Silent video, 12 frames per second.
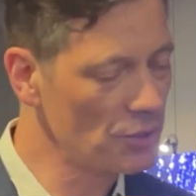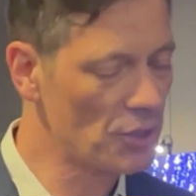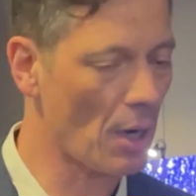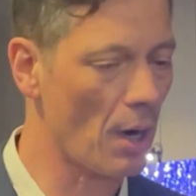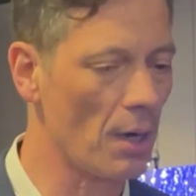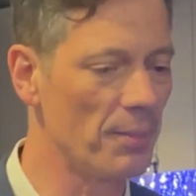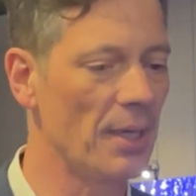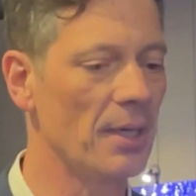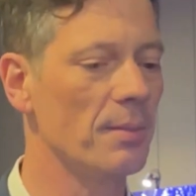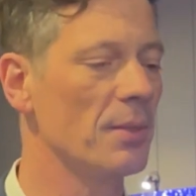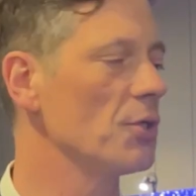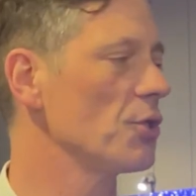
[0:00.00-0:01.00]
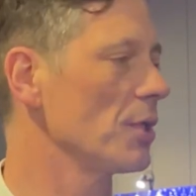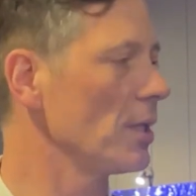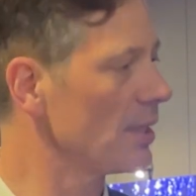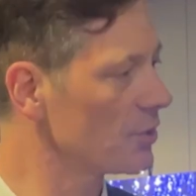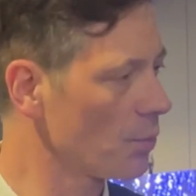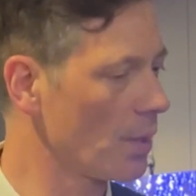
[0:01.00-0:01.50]
carbon
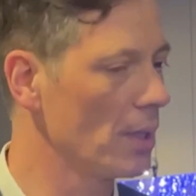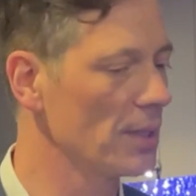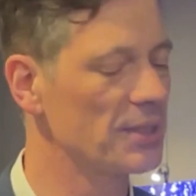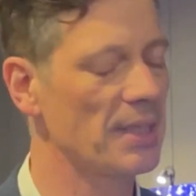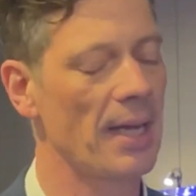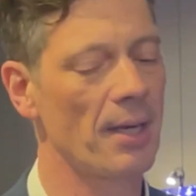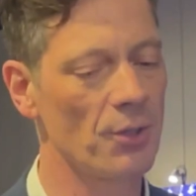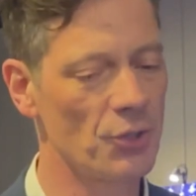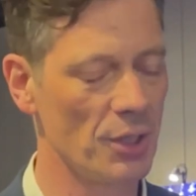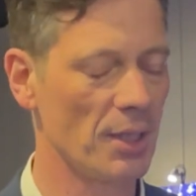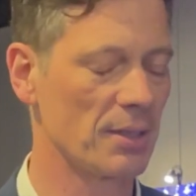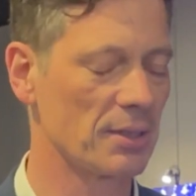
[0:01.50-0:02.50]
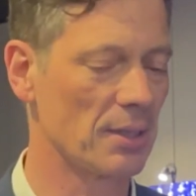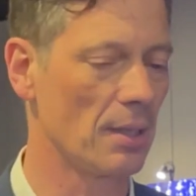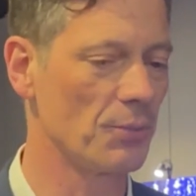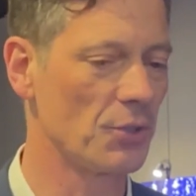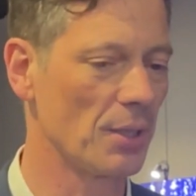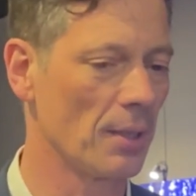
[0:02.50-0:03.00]
emission as well as energy
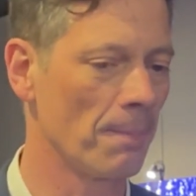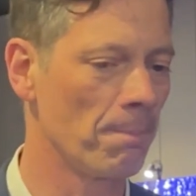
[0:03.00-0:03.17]
consumption.